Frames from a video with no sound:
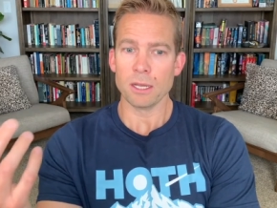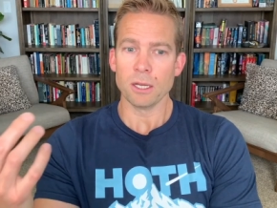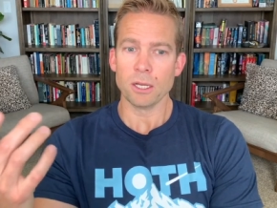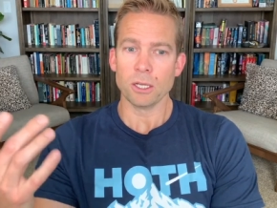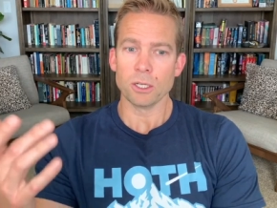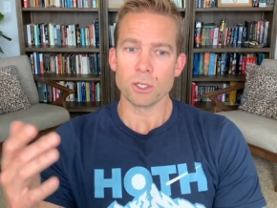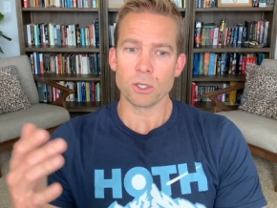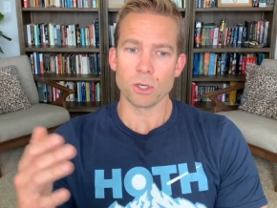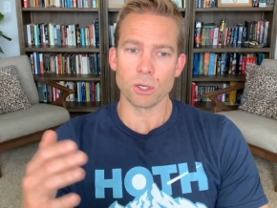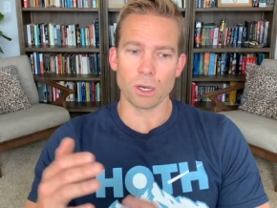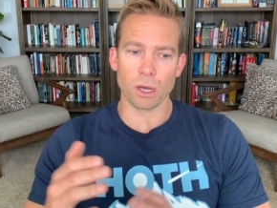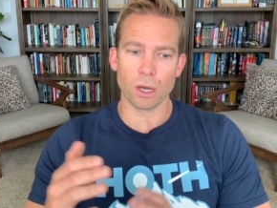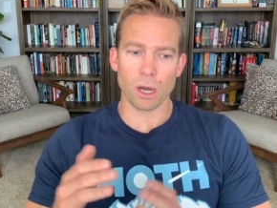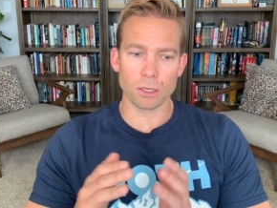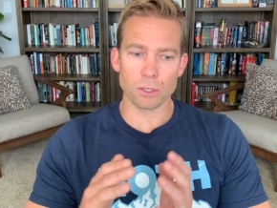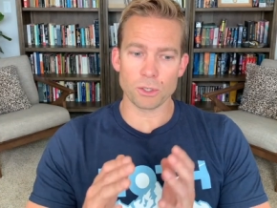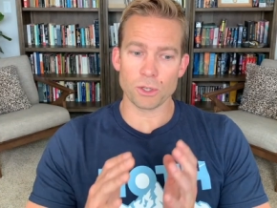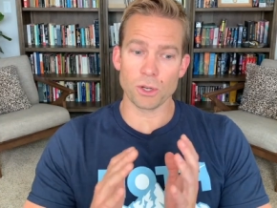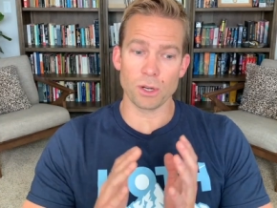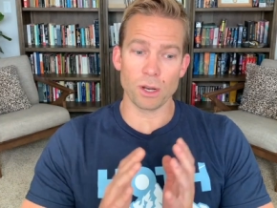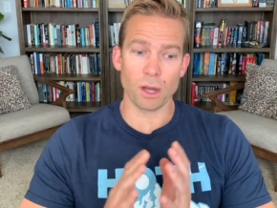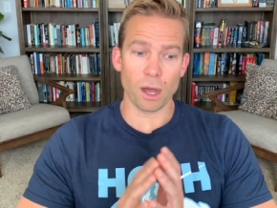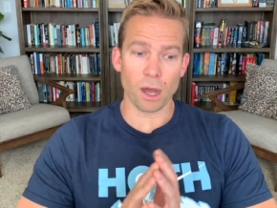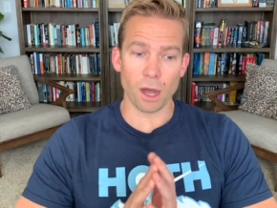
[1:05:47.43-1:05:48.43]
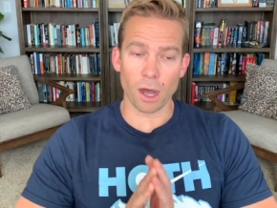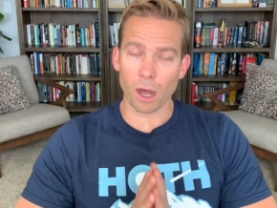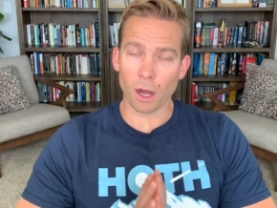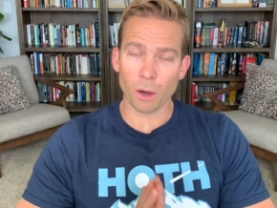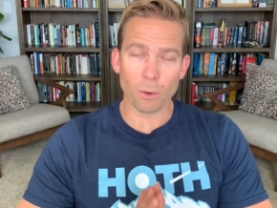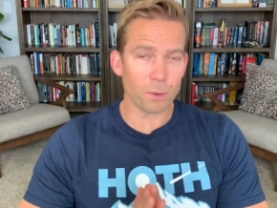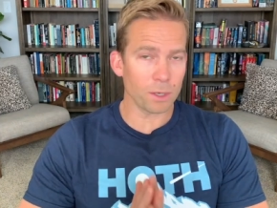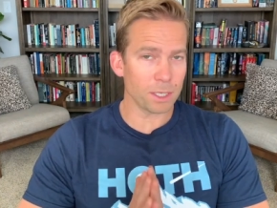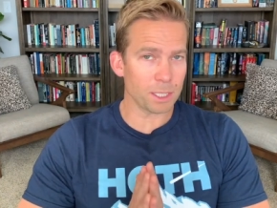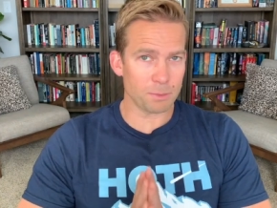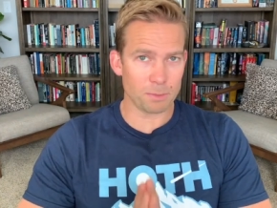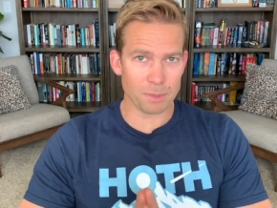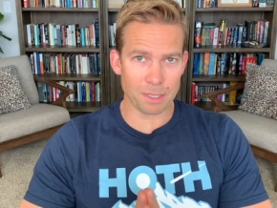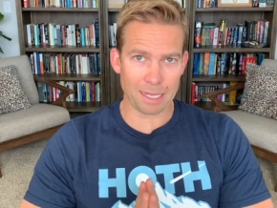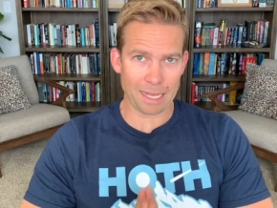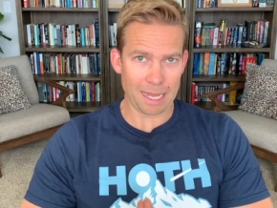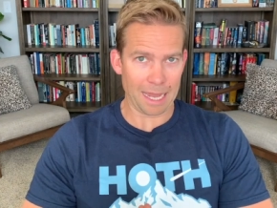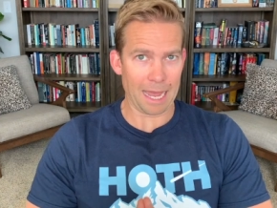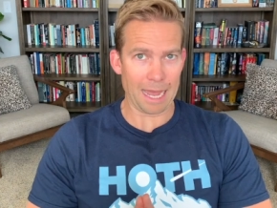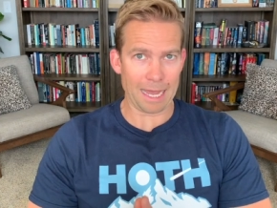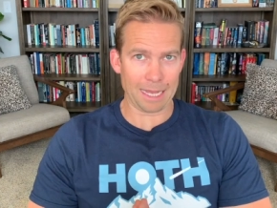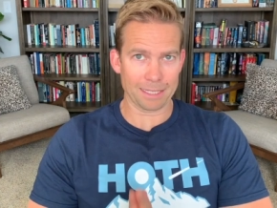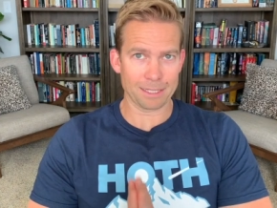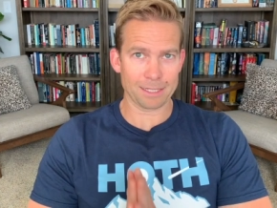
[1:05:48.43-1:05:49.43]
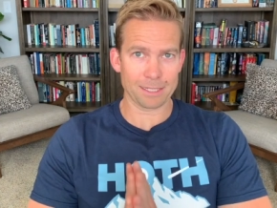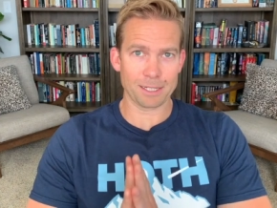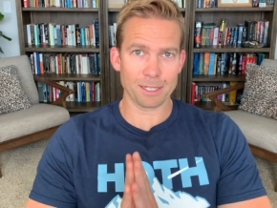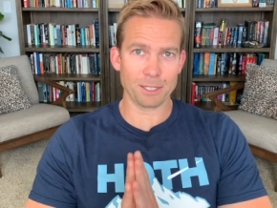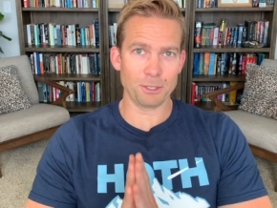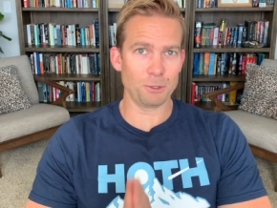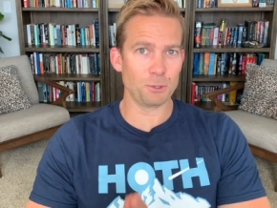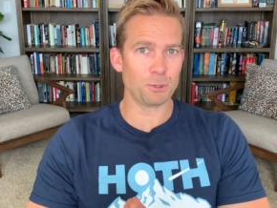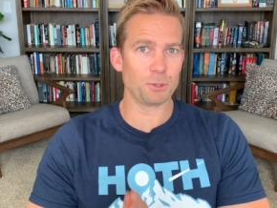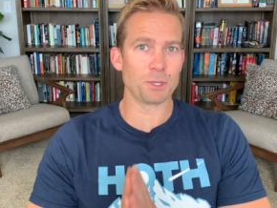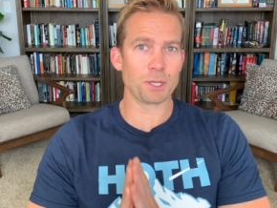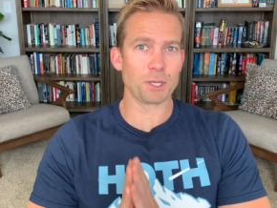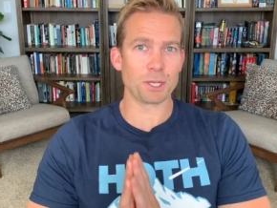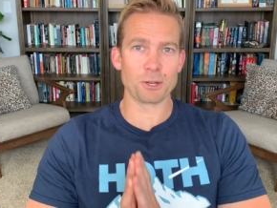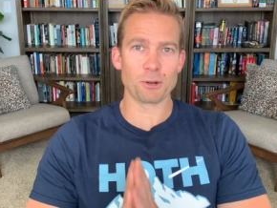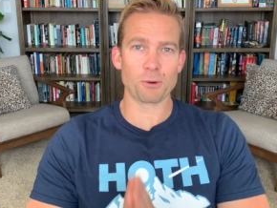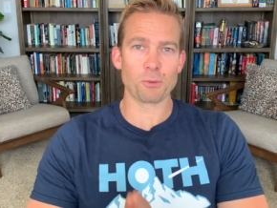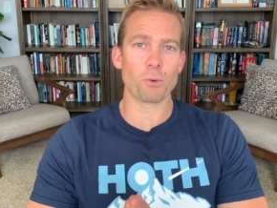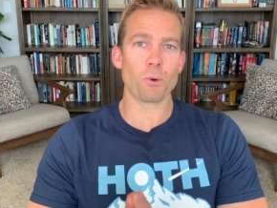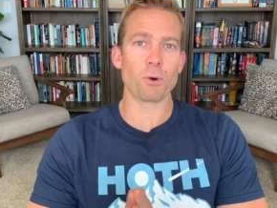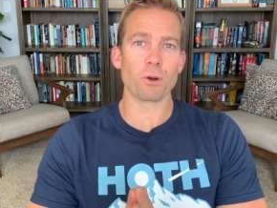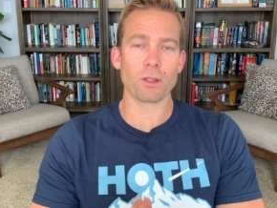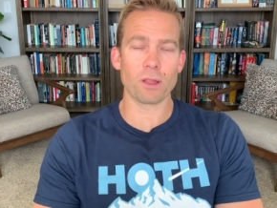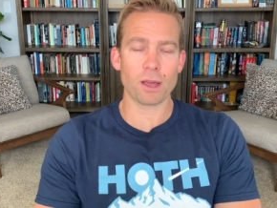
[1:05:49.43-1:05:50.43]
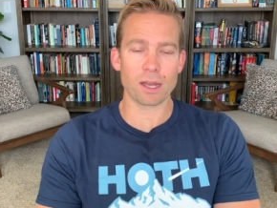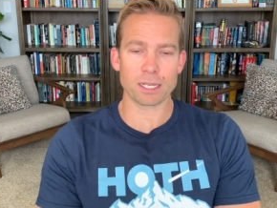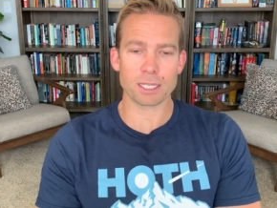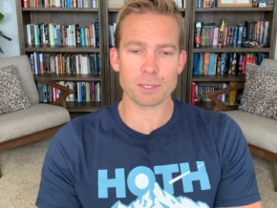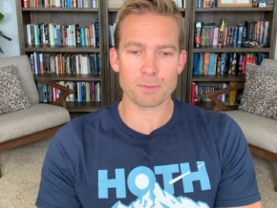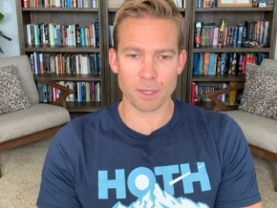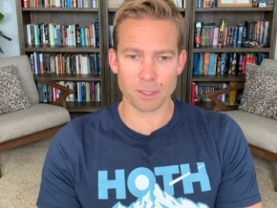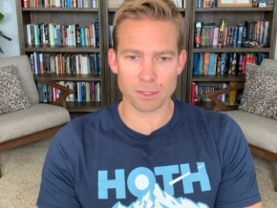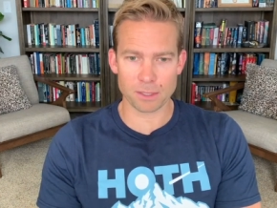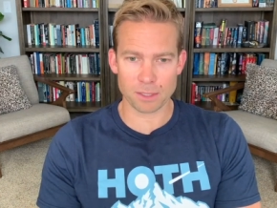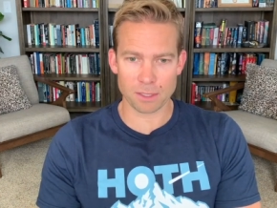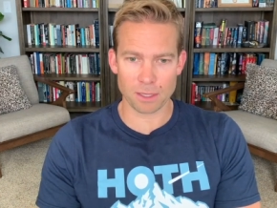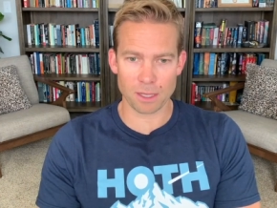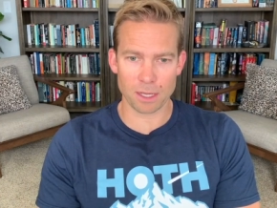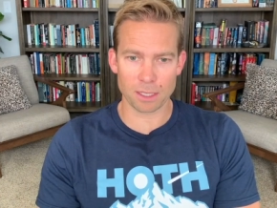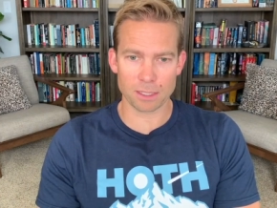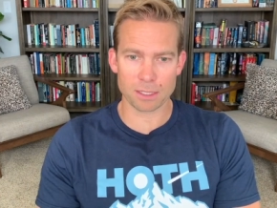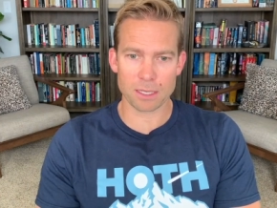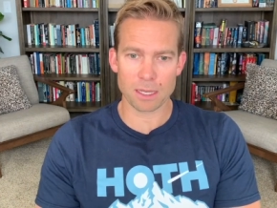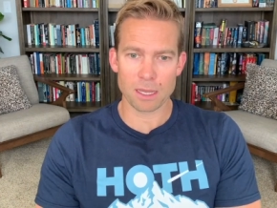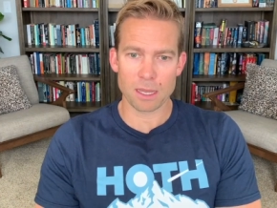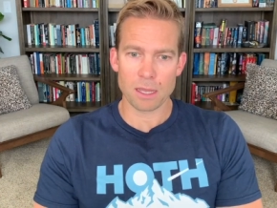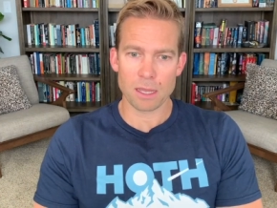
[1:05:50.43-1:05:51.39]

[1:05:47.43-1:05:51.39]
should always be cast using your warlock spell slots